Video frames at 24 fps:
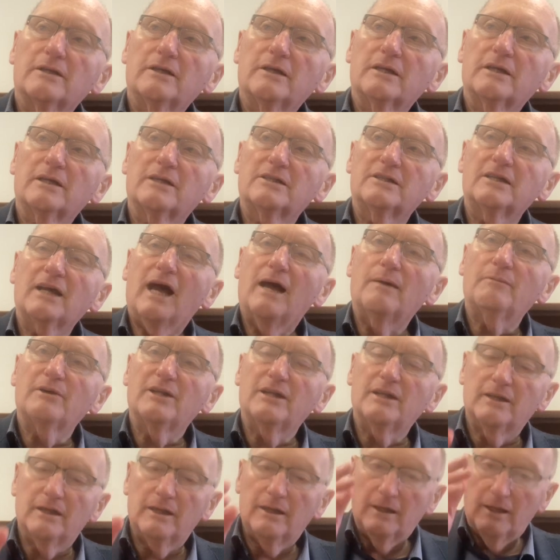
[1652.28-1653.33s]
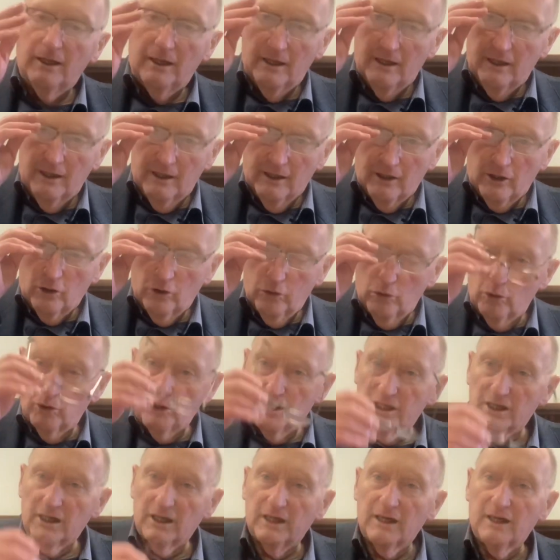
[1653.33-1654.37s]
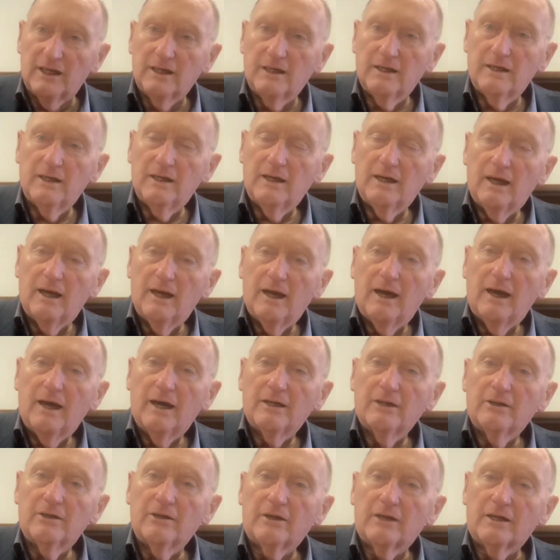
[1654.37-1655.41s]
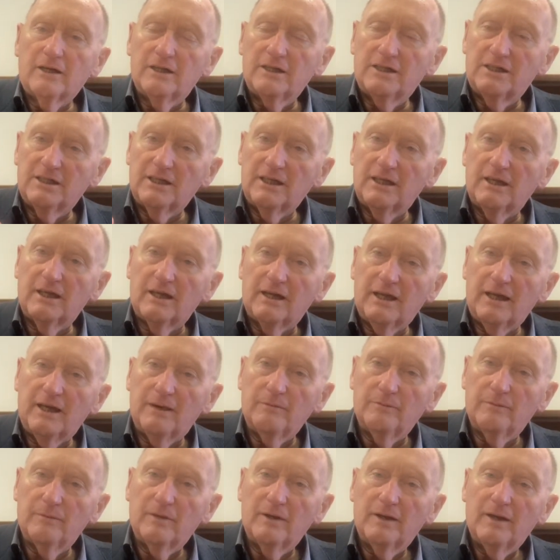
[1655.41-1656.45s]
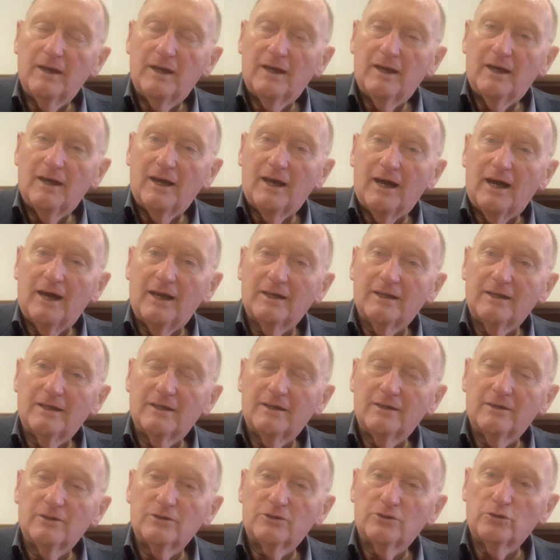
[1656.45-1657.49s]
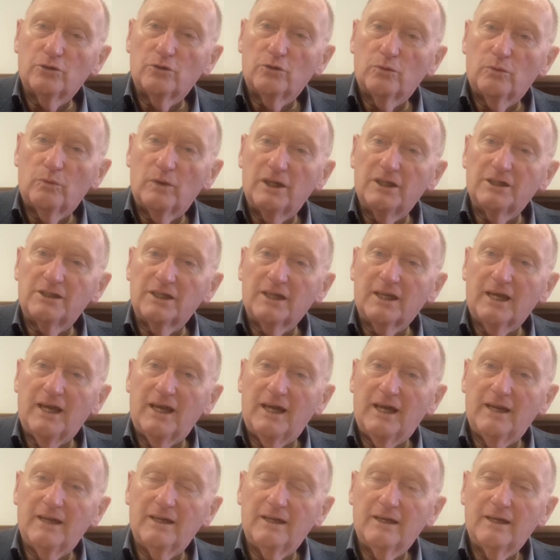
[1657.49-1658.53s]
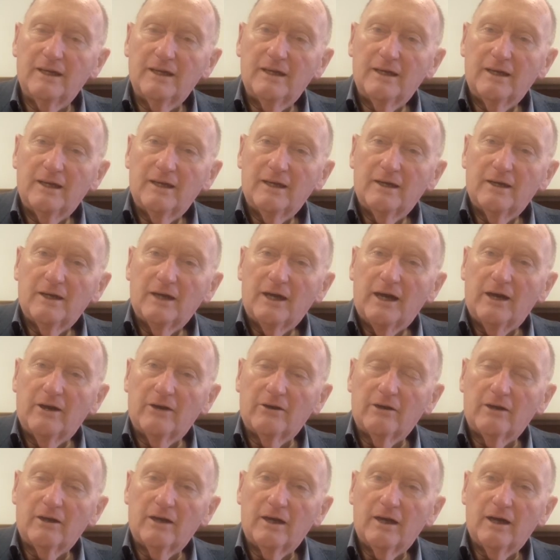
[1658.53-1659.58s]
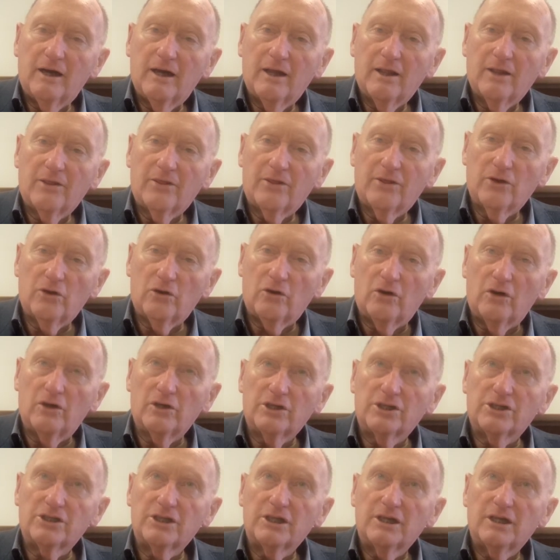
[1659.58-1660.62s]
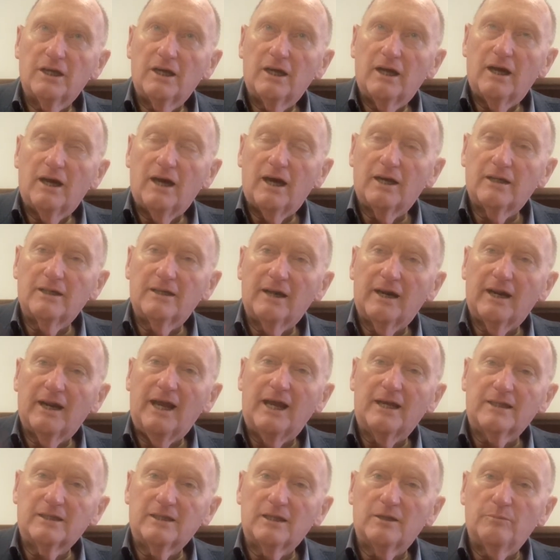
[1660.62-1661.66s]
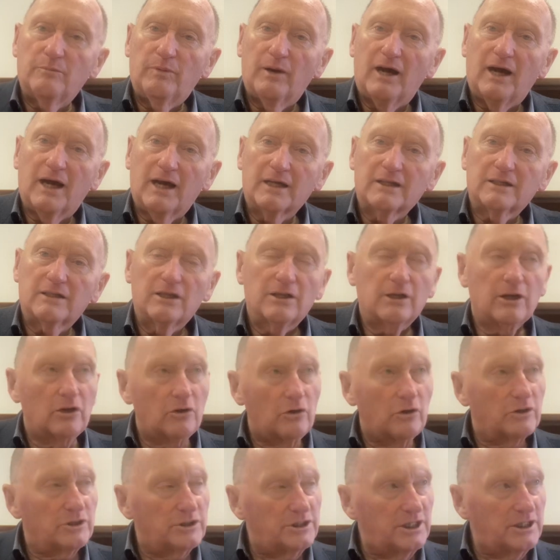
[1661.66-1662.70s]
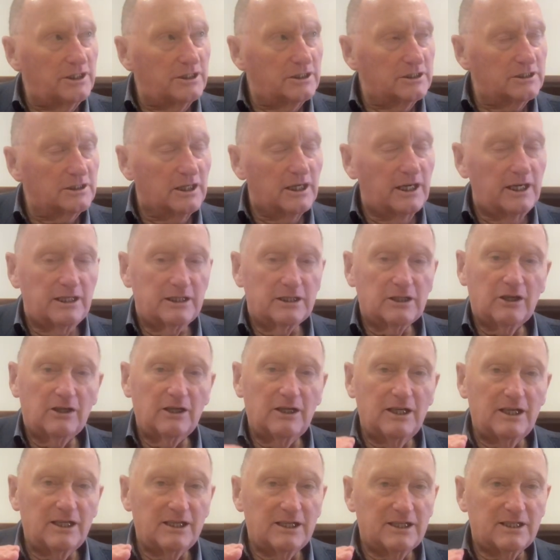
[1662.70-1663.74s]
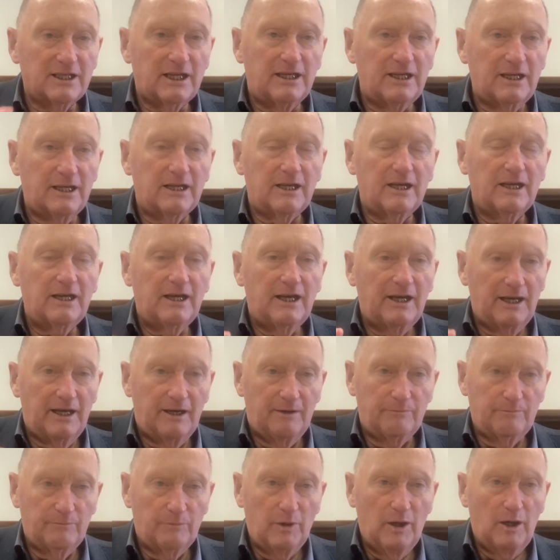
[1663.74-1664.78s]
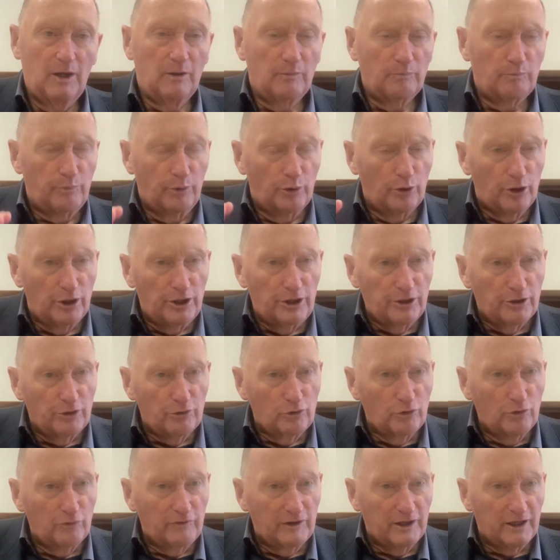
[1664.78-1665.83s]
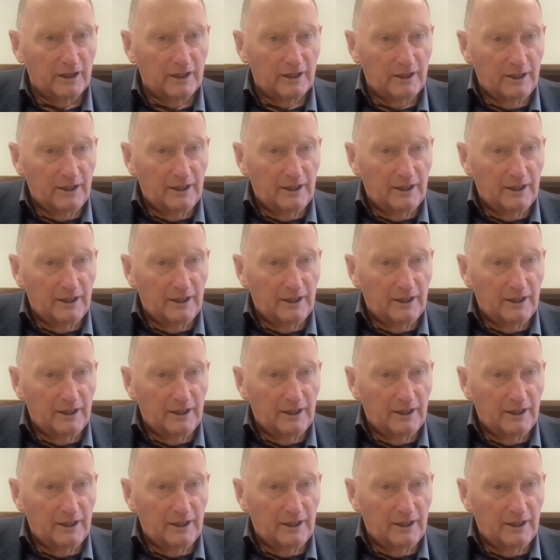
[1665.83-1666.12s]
examine closely, to consider him. And so once again, our thoughts are directed back to the Lord Jesus Christ. Consider him. Ponder over